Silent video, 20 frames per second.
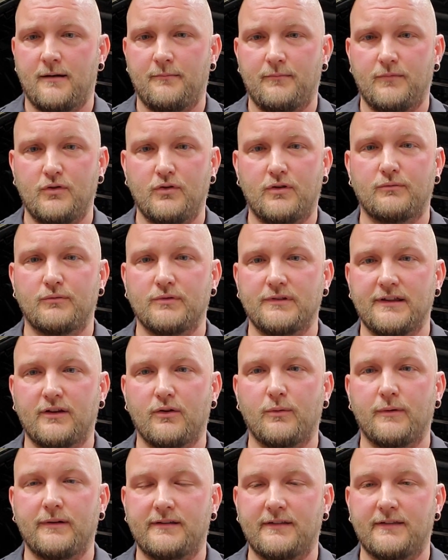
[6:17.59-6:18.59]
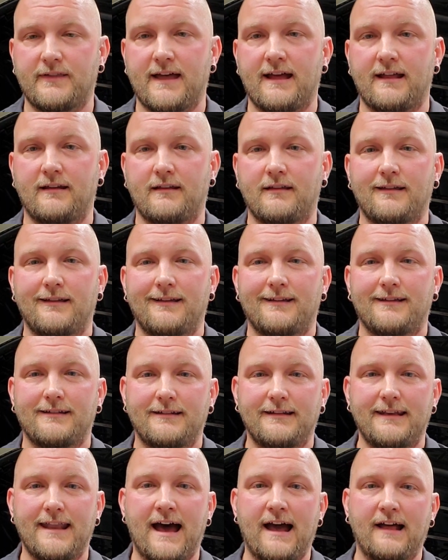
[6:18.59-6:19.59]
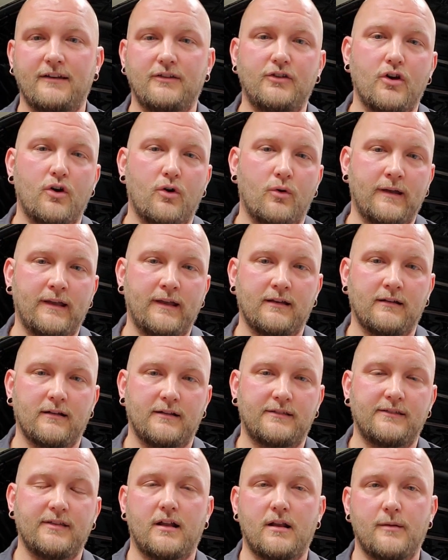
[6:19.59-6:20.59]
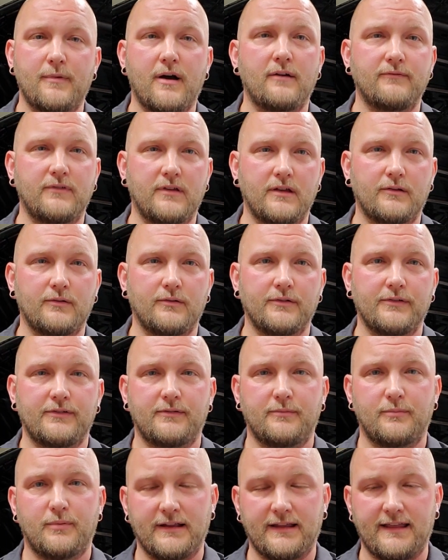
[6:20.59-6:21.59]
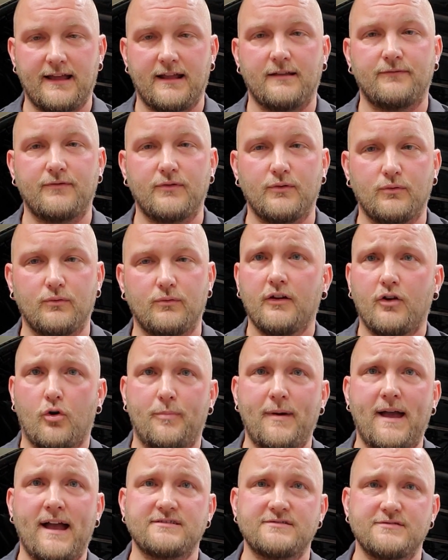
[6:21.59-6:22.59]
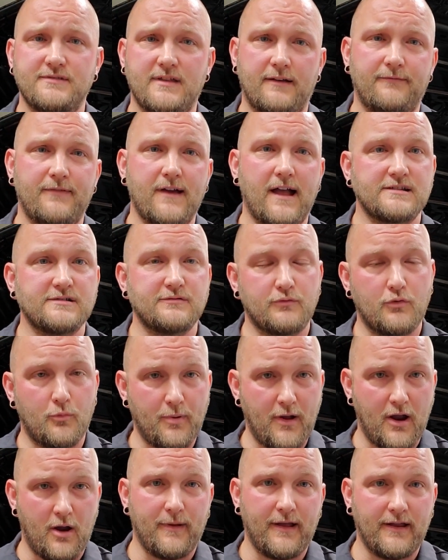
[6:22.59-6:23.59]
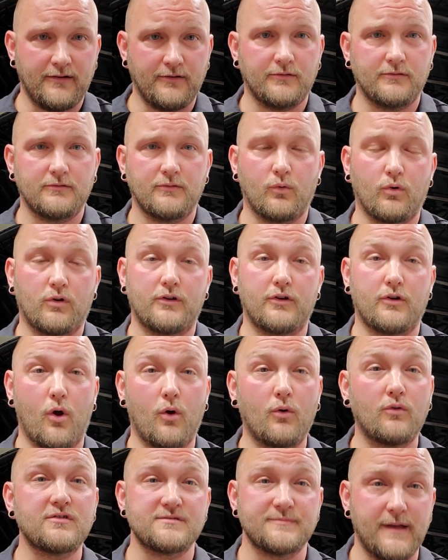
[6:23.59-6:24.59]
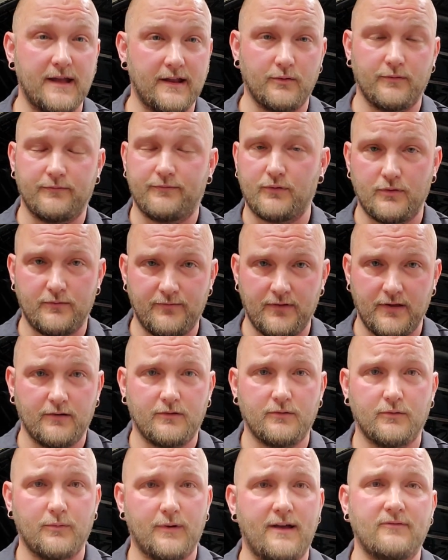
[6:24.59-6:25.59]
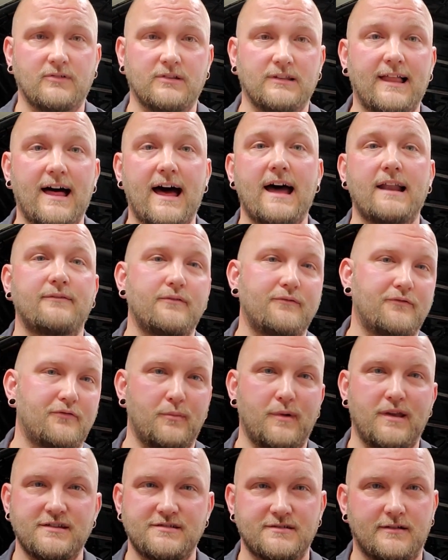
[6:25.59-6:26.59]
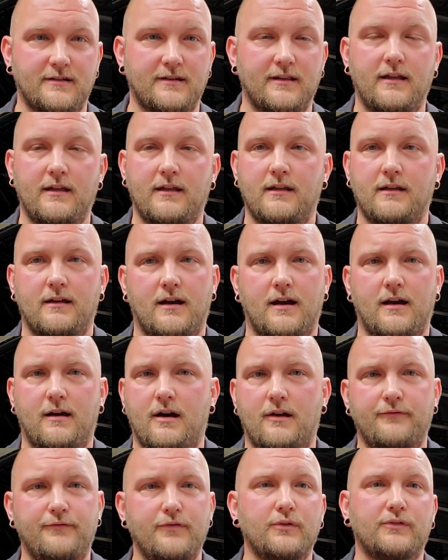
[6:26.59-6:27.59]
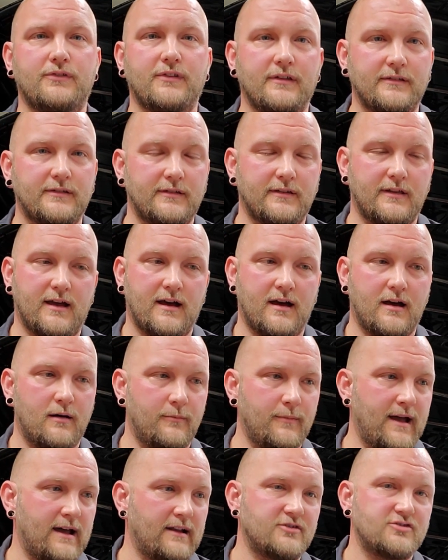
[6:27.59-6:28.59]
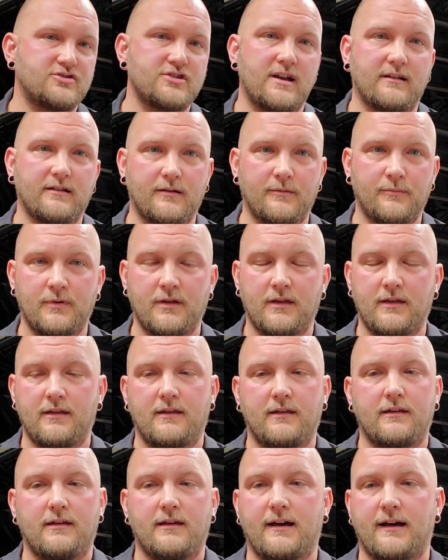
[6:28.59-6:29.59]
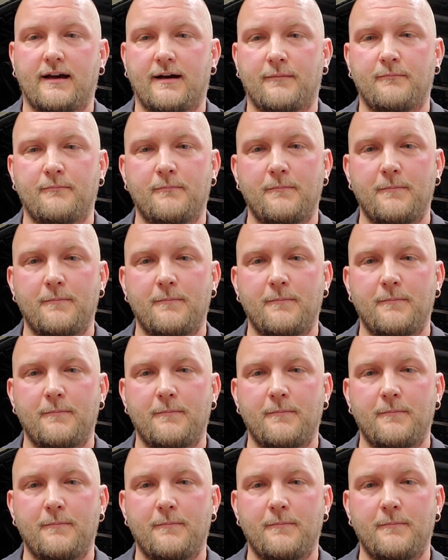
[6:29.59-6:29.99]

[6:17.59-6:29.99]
You can really go into that not knowing a ton about vehicles. But again, if you go back to that factory repair manual or your owner's manual for your vehicle, will have a lot of information on fuses, how to check them. A